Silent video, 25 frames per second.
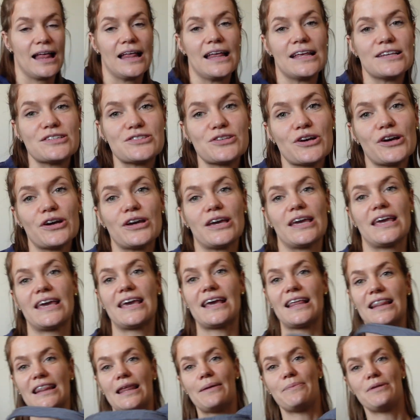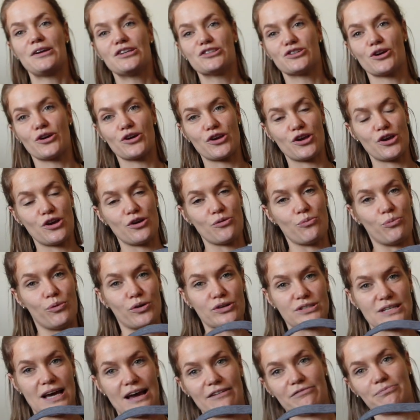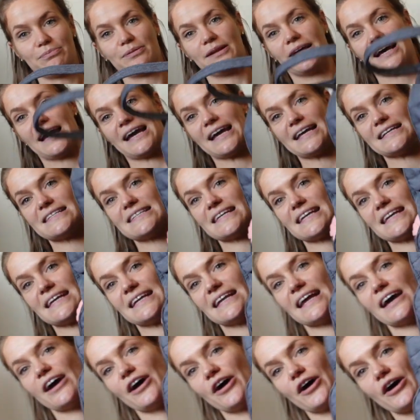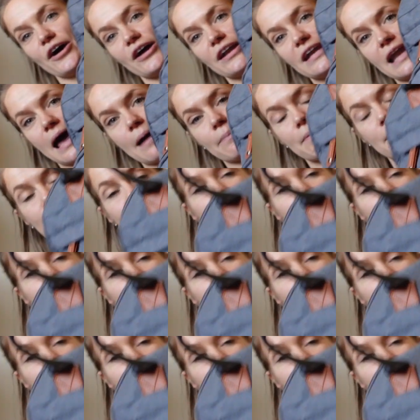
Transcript: So let me show you what I've planned in her nappy